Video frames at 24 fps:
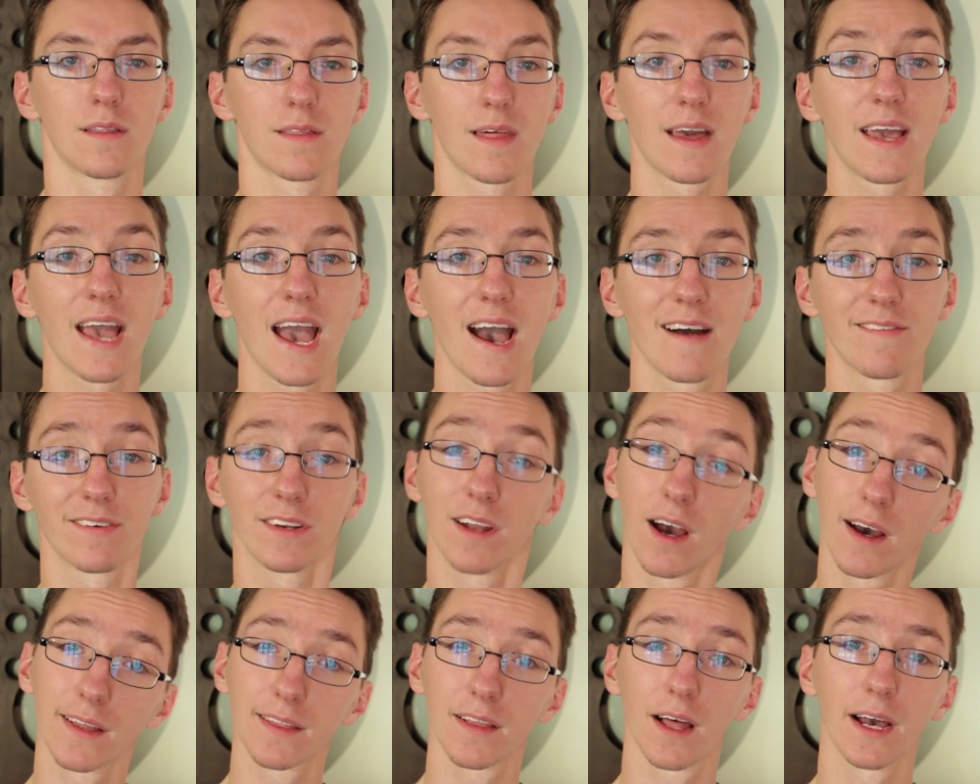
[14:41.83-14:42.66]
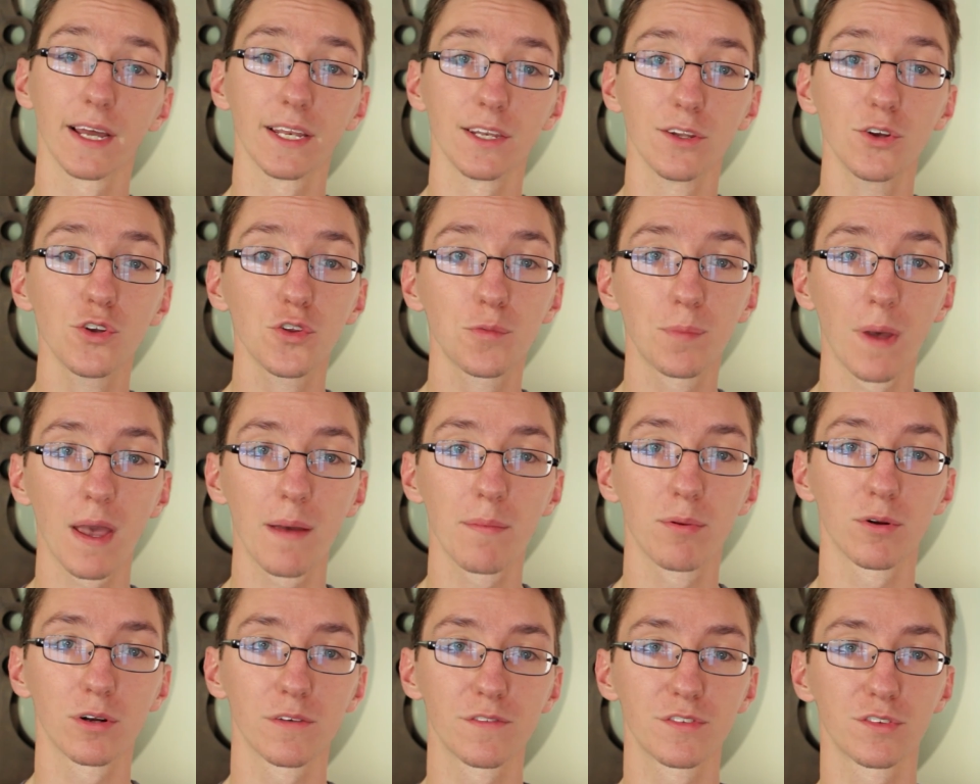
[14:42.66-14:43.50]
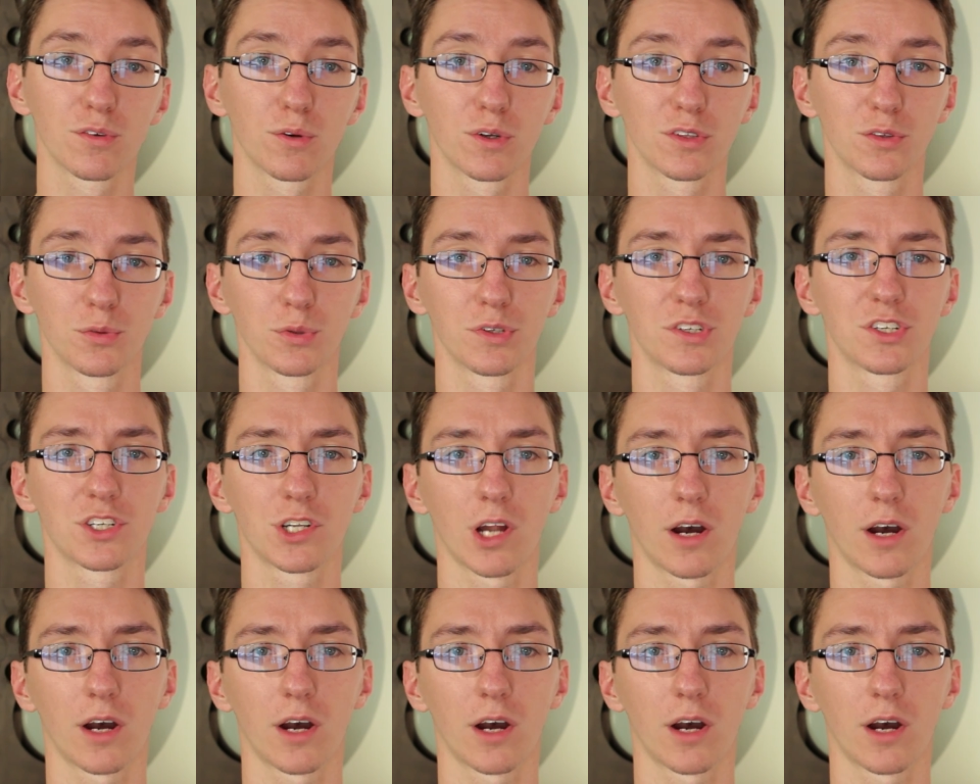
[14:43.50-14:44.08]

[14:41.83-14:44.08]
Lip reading: They have an online newspaper of sorts which